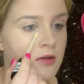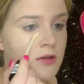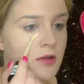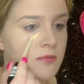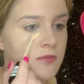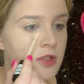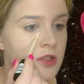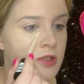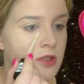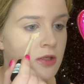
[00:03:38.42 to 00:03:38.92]

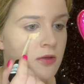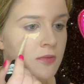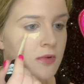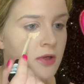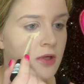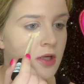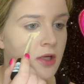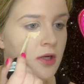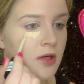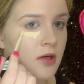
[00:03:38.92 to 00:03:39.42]
I'm just gonna
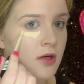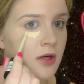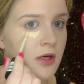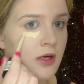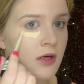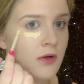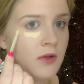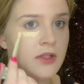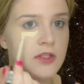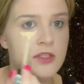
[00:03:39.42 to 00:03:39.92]
put it,
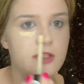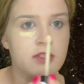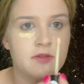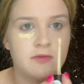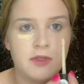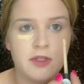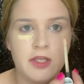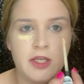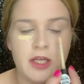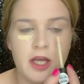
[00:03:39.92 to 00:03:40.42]
oh, this is
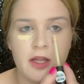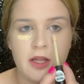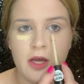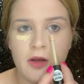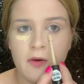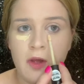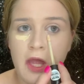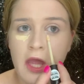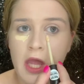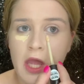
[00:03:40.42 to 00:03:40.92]
really
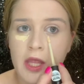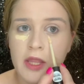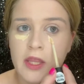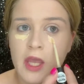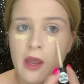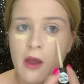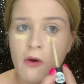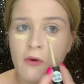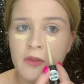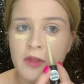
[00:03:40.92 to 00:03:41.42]
yellow.
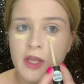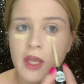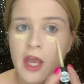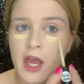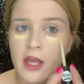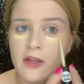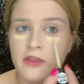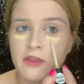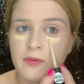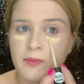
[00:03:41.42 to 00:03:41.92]
They only
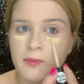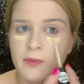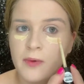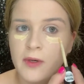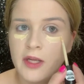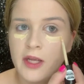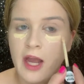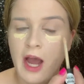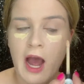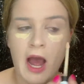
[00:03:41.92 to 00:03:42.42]
had
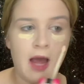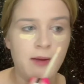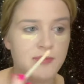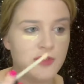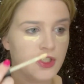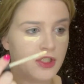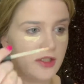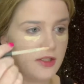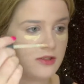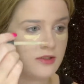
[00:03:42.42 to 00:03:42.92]
3
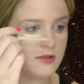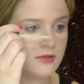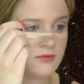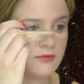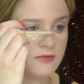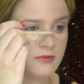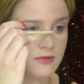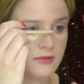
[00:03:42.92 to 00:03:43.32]
options.